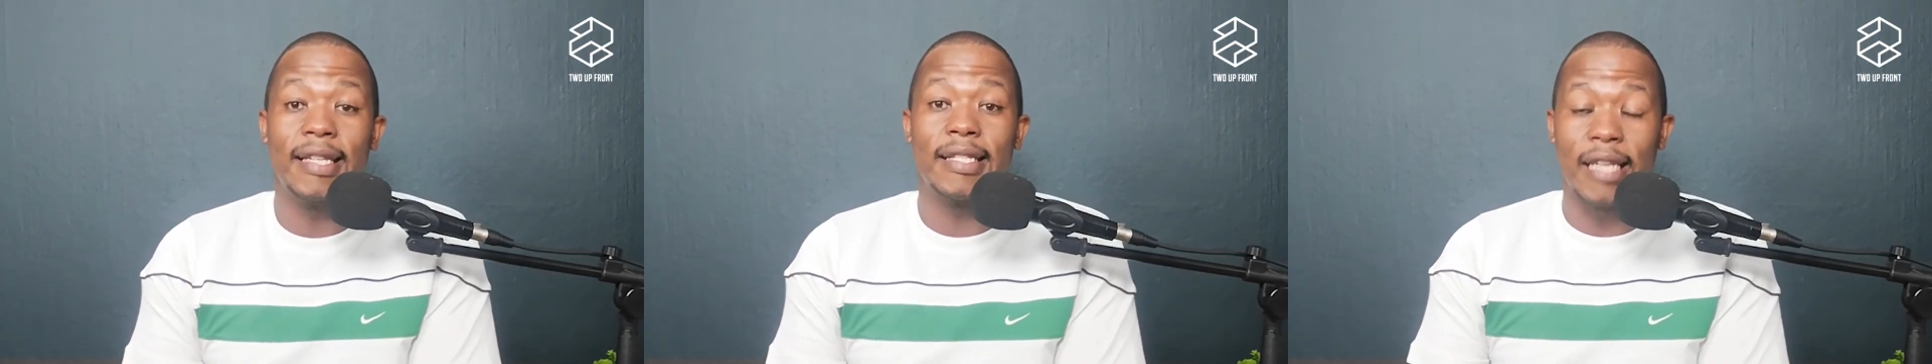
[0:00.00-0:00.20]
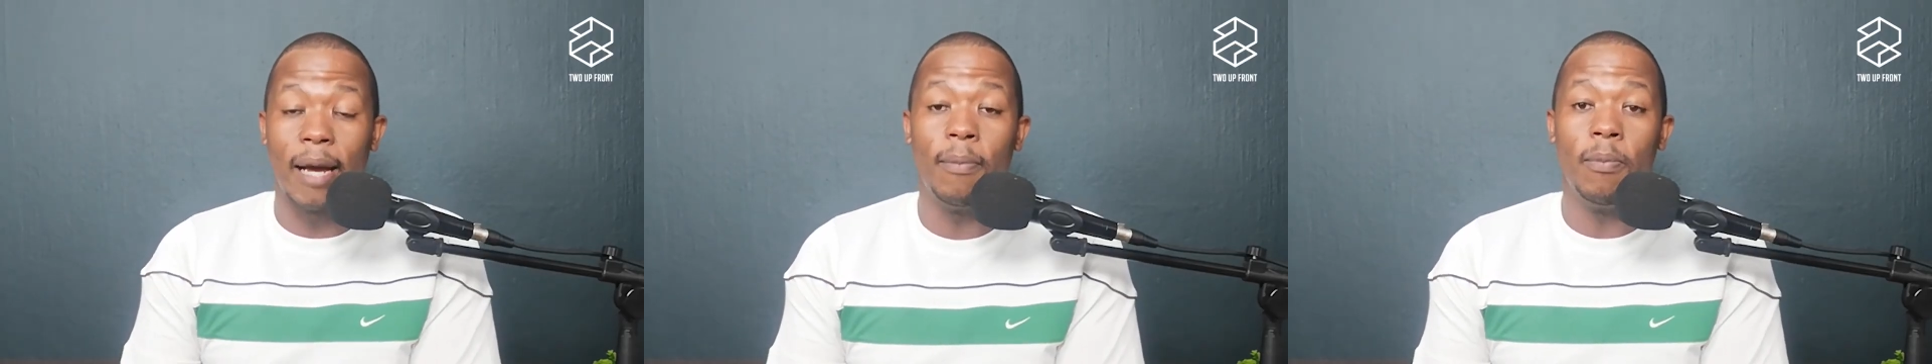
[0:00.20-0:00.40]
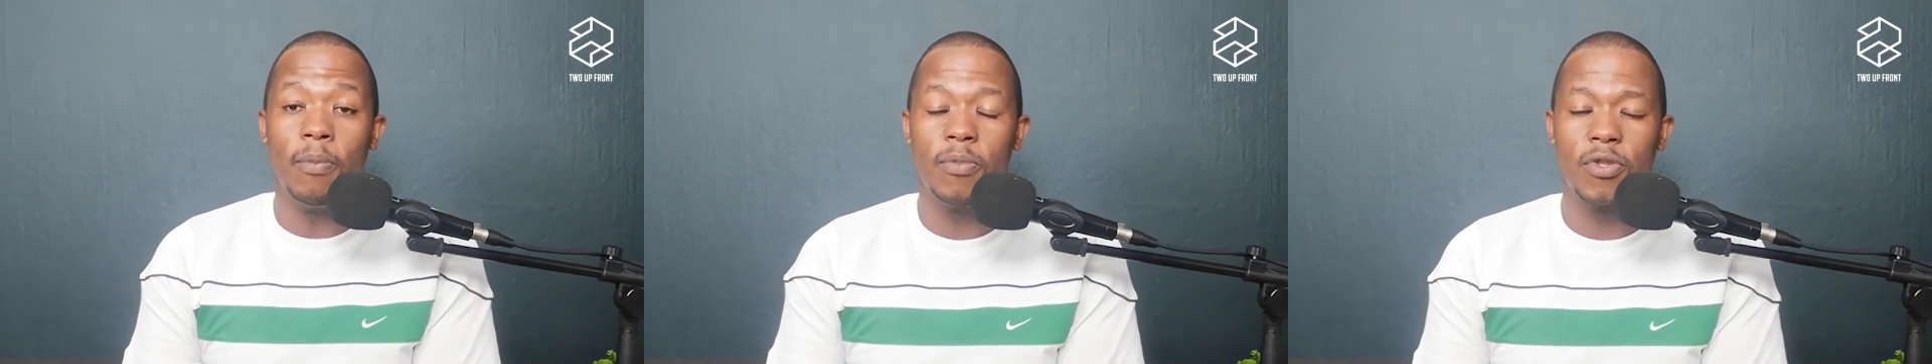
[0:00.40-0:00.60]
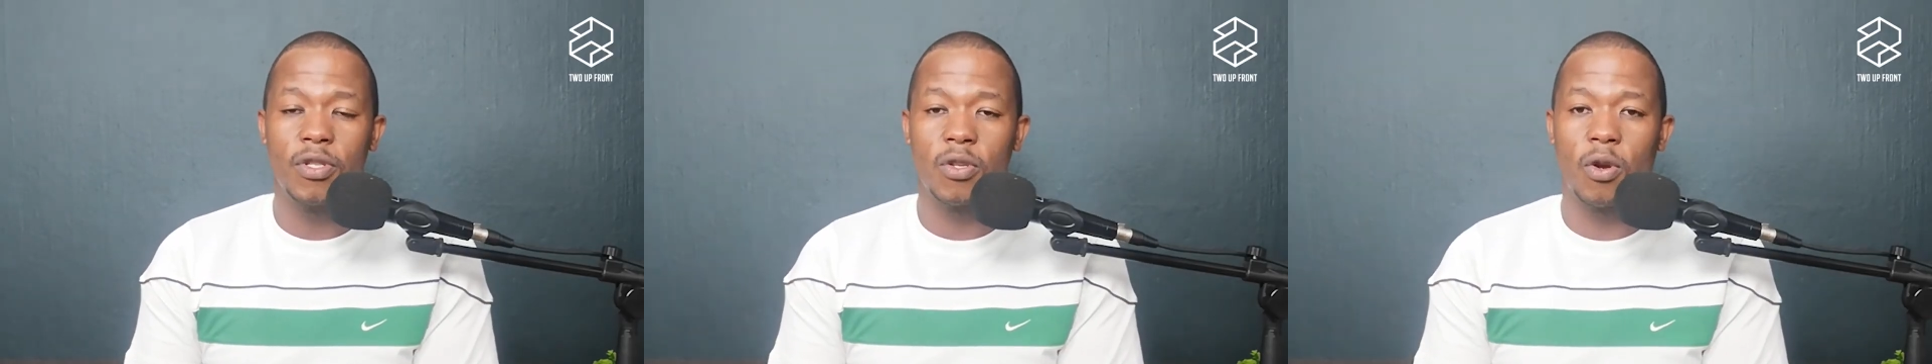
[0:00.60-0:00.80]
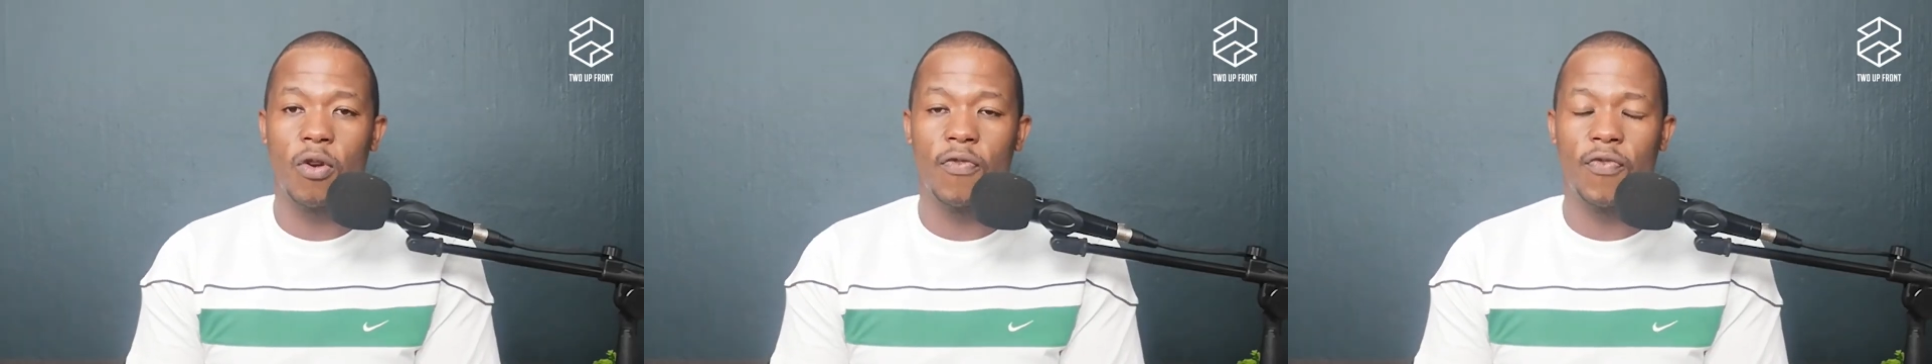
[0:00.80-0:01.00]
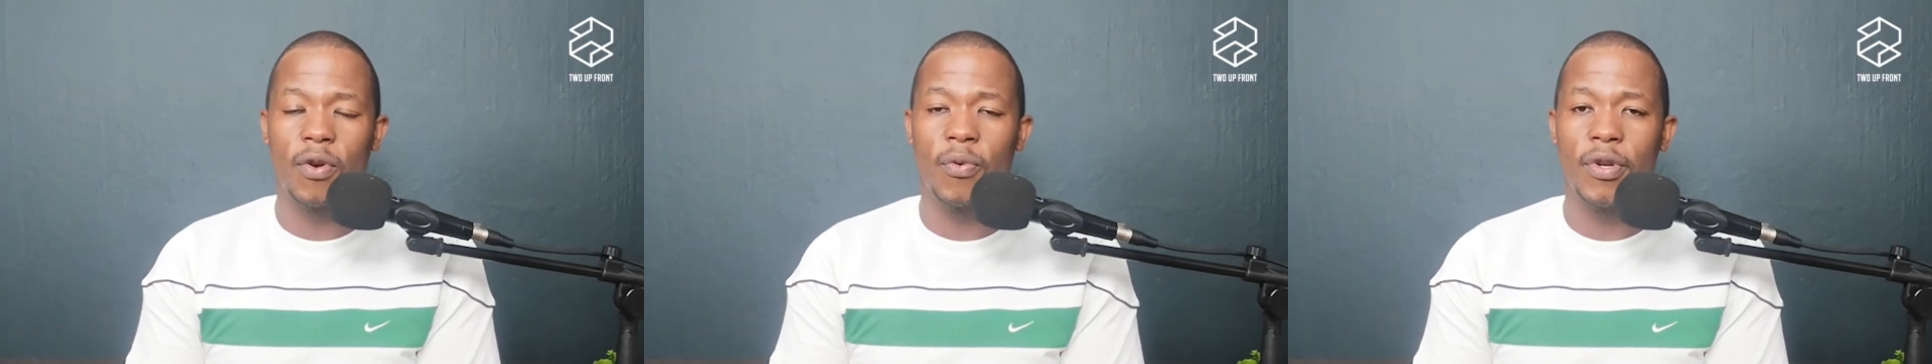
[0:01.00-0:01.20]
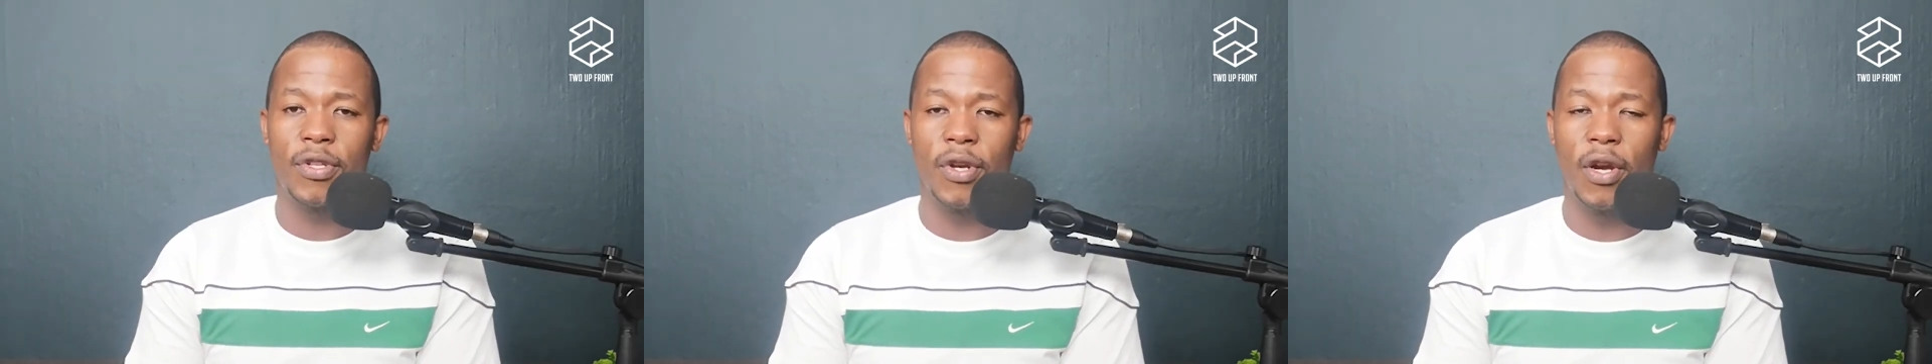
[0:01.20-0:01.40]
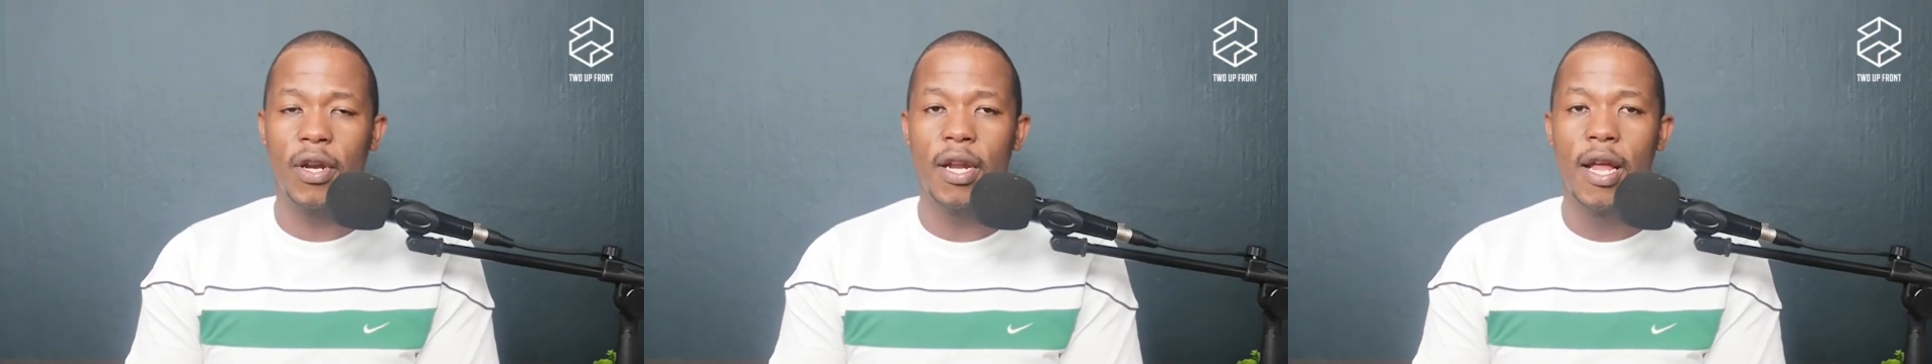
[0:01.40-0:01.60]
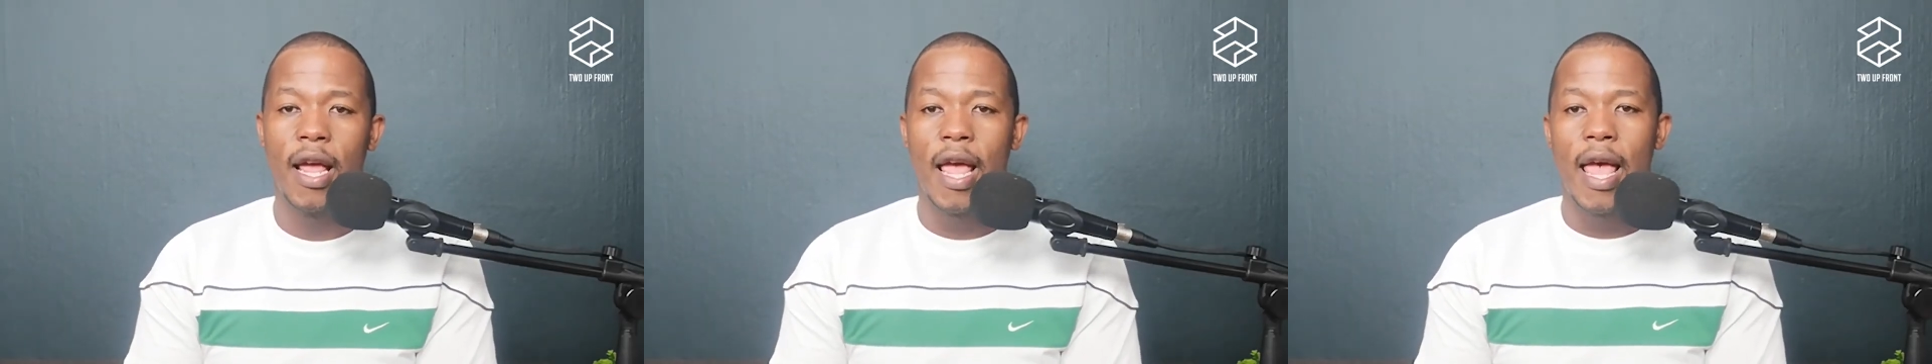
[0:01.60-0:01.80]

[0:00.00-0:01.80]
some sort of a return,